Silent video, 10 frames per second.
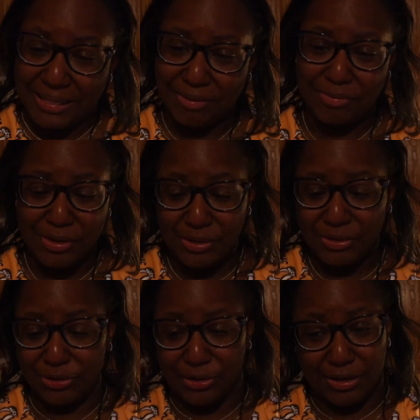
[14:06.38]

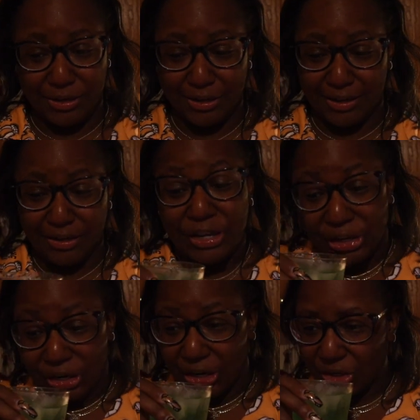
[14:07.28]
you clearly,
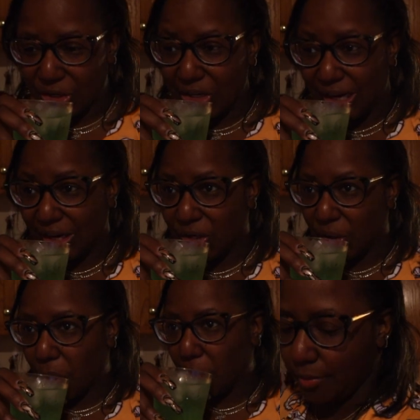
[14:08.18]
you, you liked
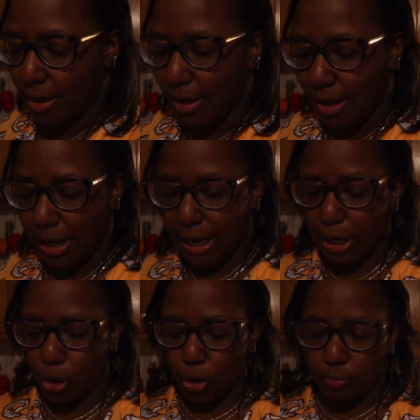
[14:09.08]
it.
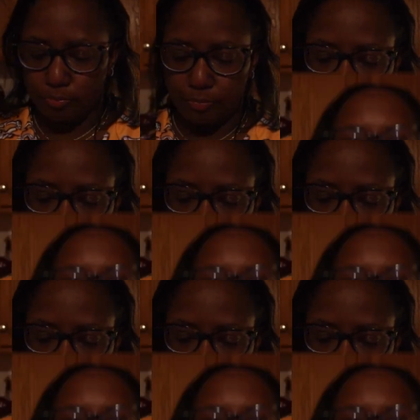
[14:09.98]
Cater.